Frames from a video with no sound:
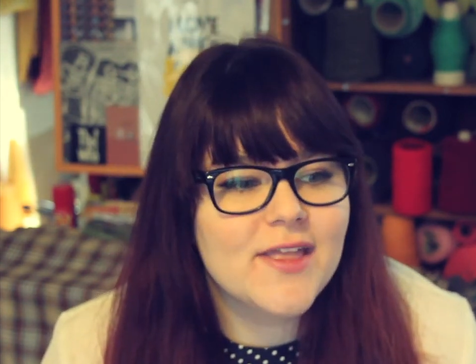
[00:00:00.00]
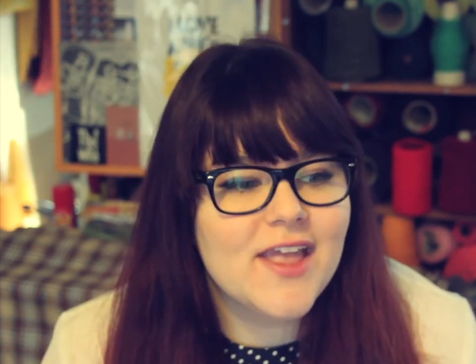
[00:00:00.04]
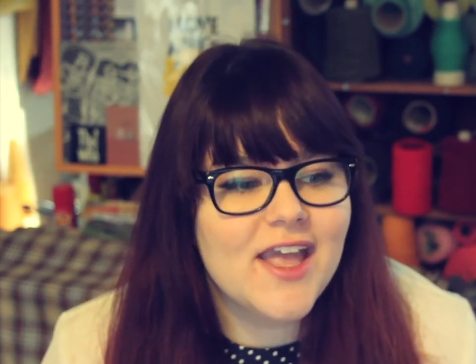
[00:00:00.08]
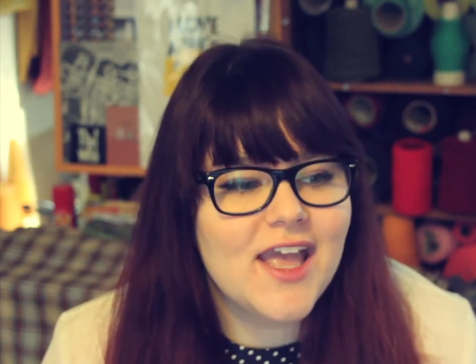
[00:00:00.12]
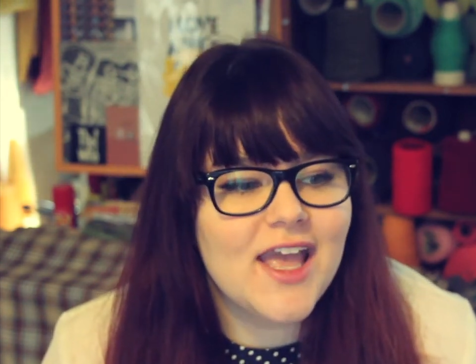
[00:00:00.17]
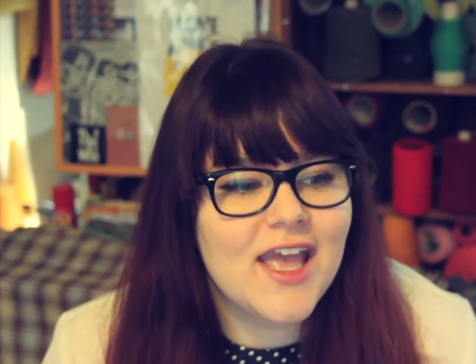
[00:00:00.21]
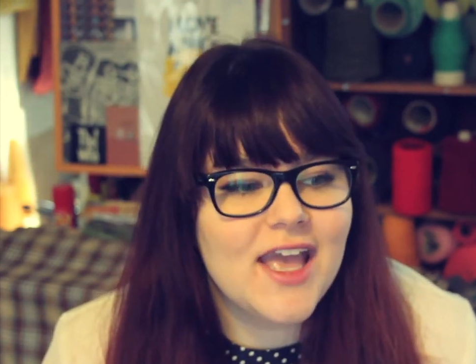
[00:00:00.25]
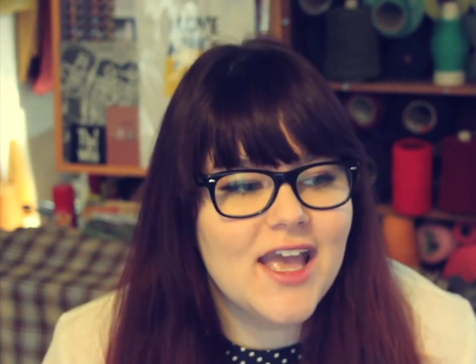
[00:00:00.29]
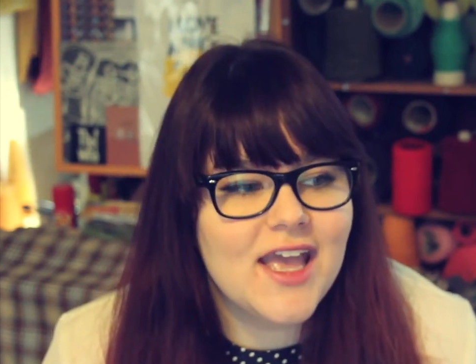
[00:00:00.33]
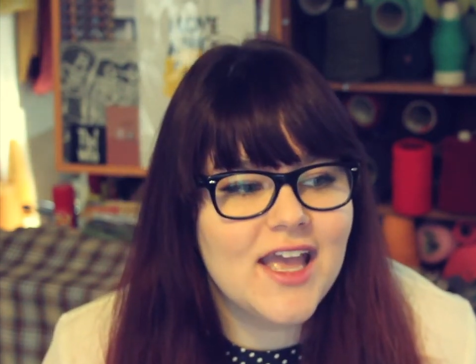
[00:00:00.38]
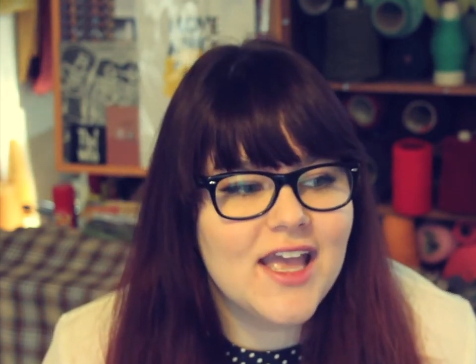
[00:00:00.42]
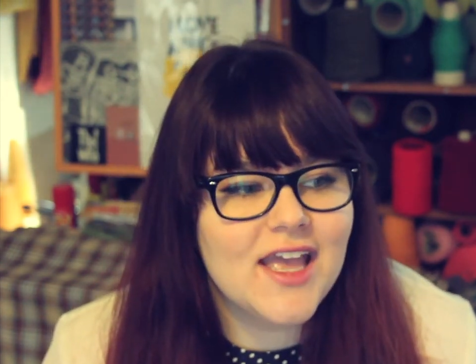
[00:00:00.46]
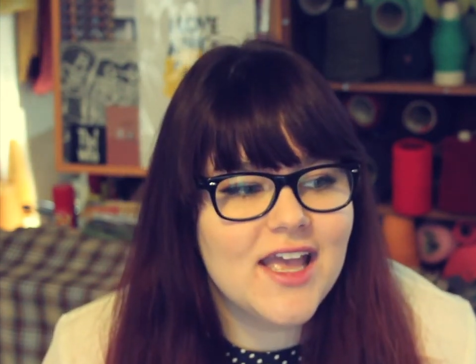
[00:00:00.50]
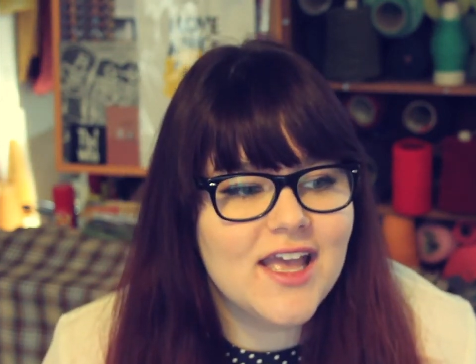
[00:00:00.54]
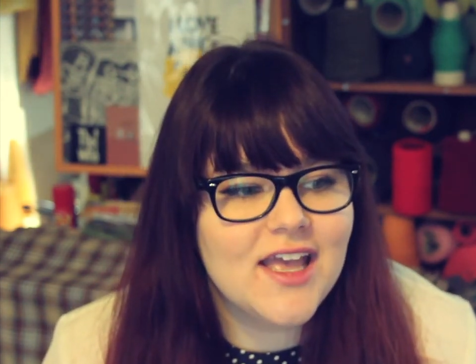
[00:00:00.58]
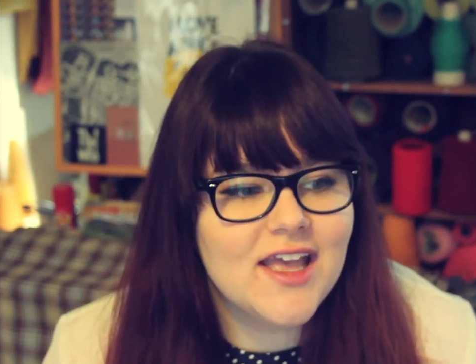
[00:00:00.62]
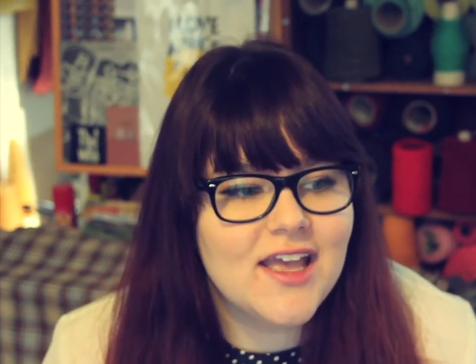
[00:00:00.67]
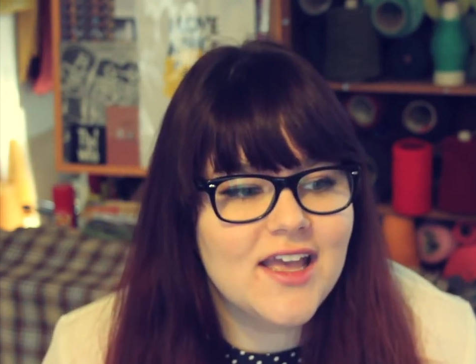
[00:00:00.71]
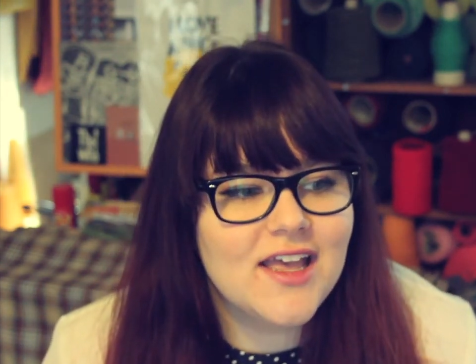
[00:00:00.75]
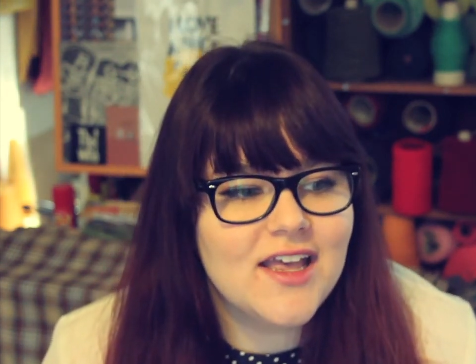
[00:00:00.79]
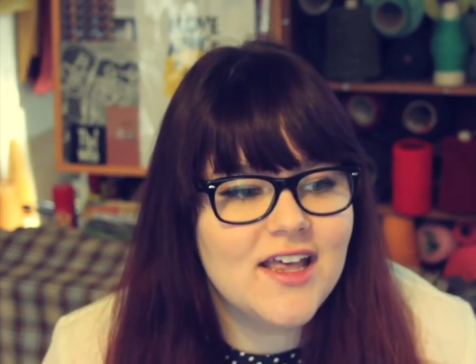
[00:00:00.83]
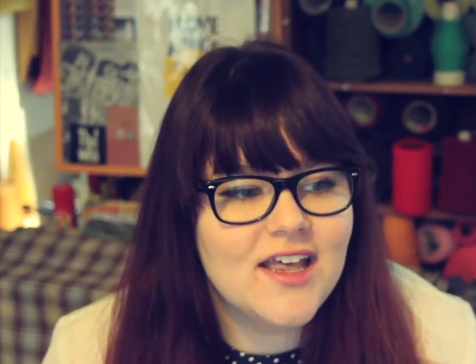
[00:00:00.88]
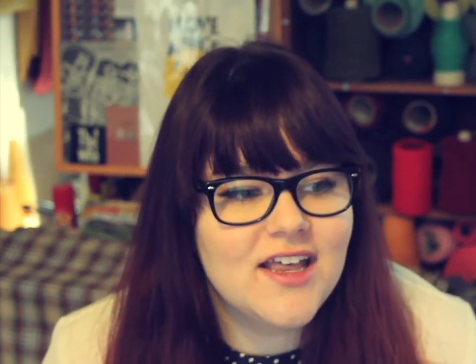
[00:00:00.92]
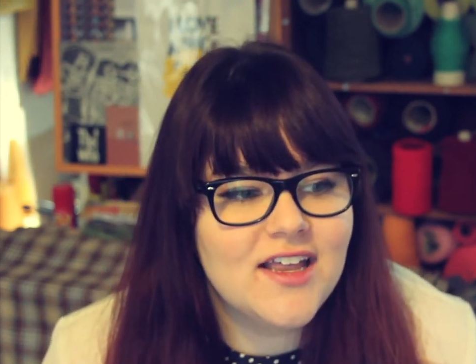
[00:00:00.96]

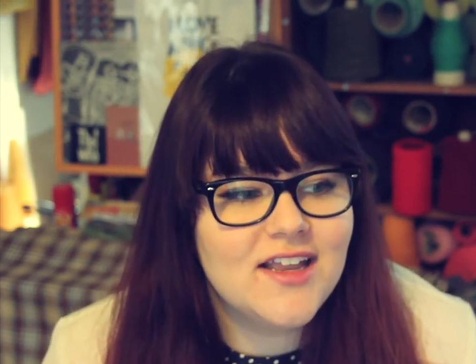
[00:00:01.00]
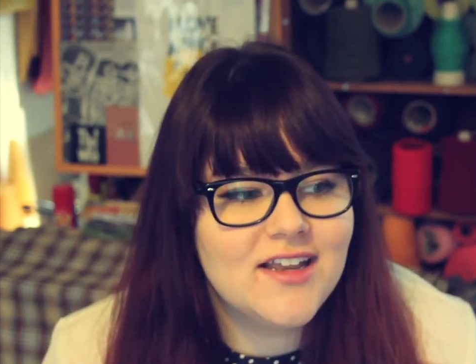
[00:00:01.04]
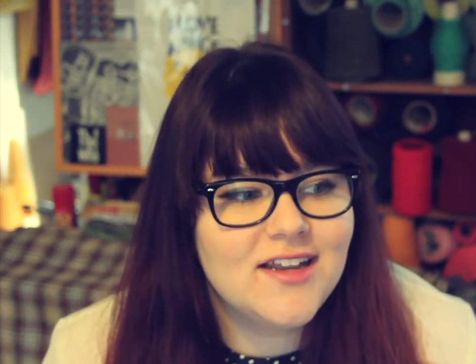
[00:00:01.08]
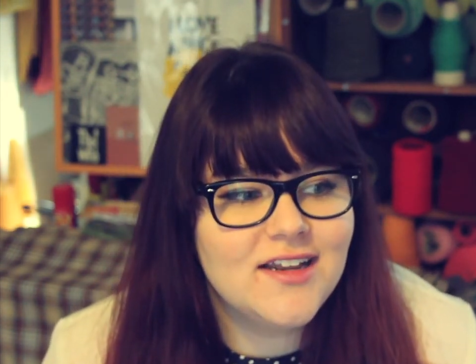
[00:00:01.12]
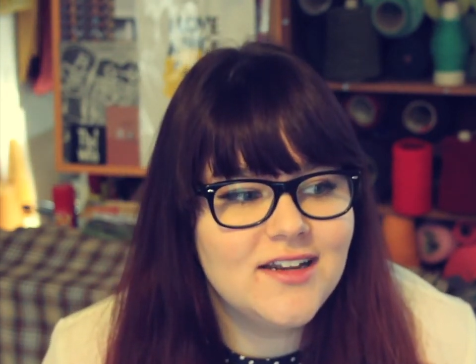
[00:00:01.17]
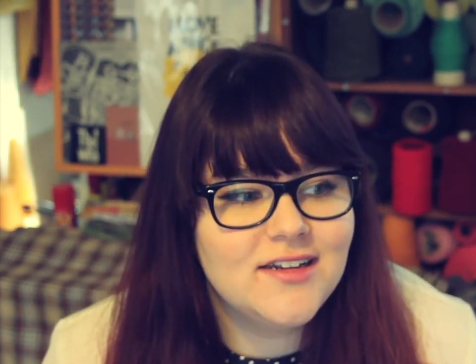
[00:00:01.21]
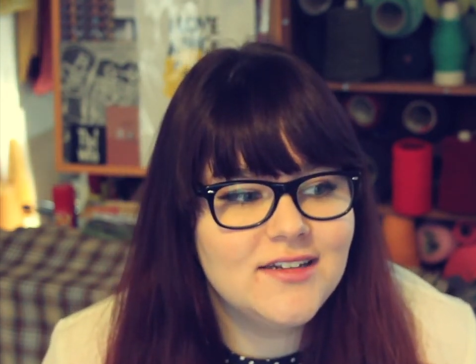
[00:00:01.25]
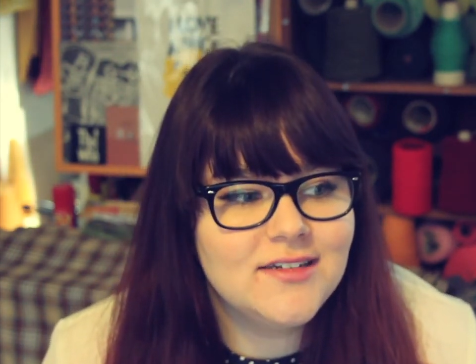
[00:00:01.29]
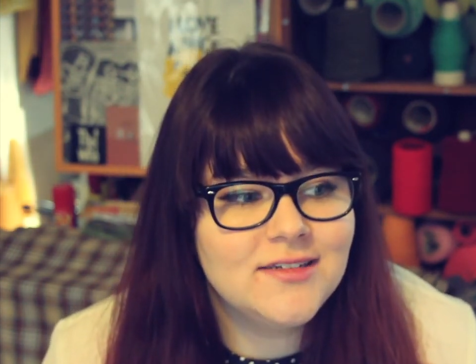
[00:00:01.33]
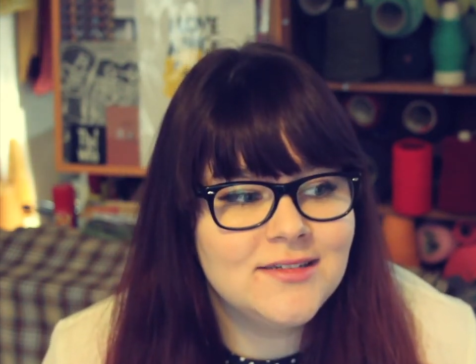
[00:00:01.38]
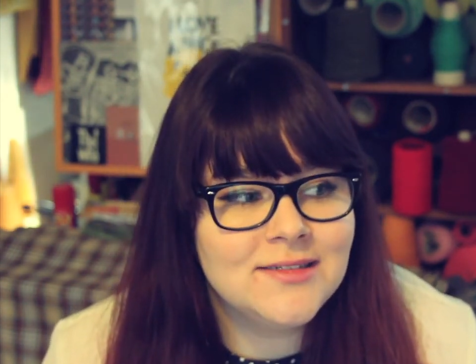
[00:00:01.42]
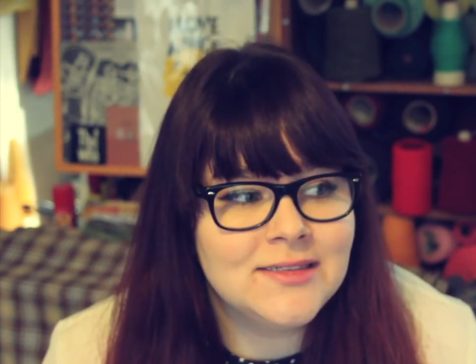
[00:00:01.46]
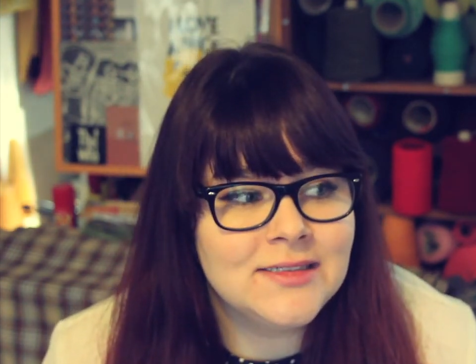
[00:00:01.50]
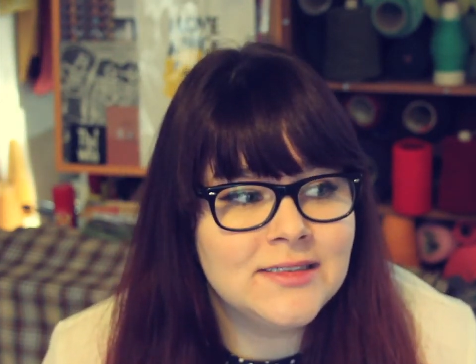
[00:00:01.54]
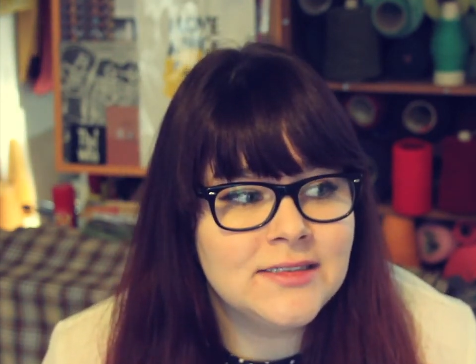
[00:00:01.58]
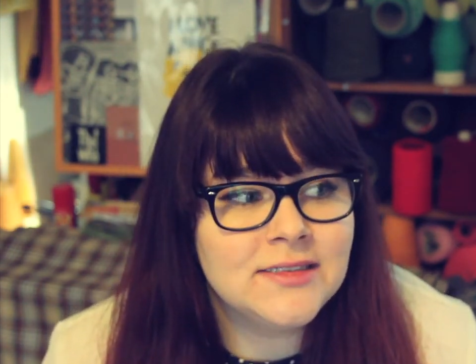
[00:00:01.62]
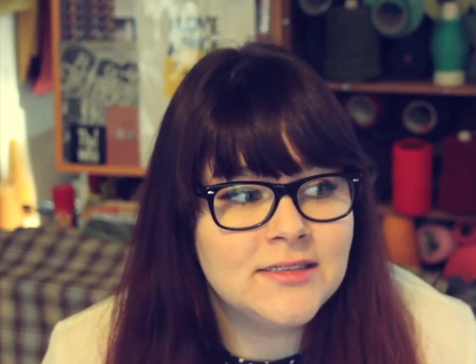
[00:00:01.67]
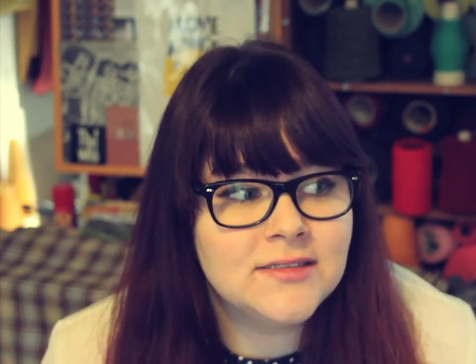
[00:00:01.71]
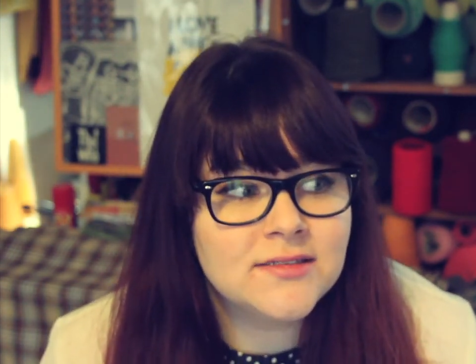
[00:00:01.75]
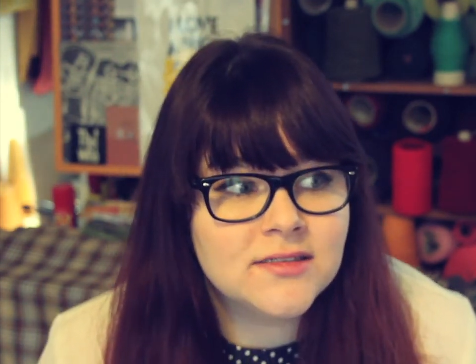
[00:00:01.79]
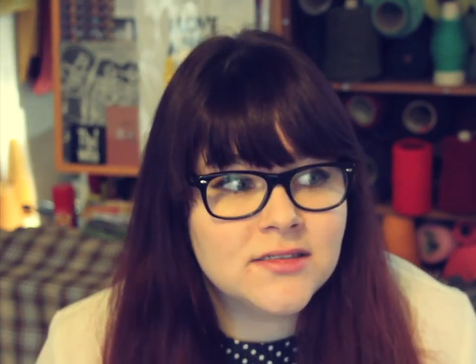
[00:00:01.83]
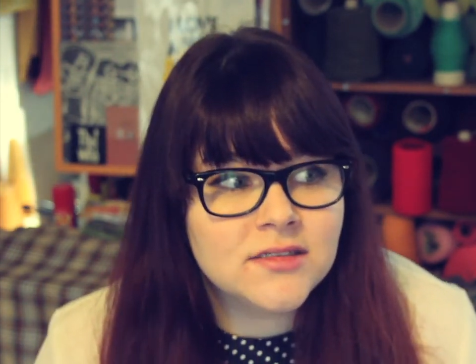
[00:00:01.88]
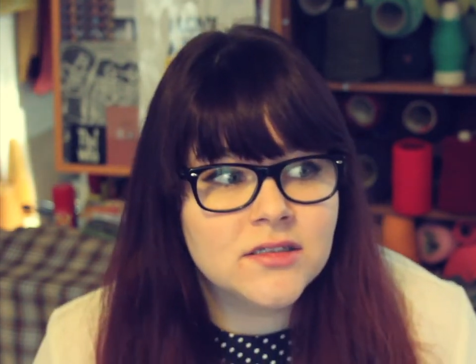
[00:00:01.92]
And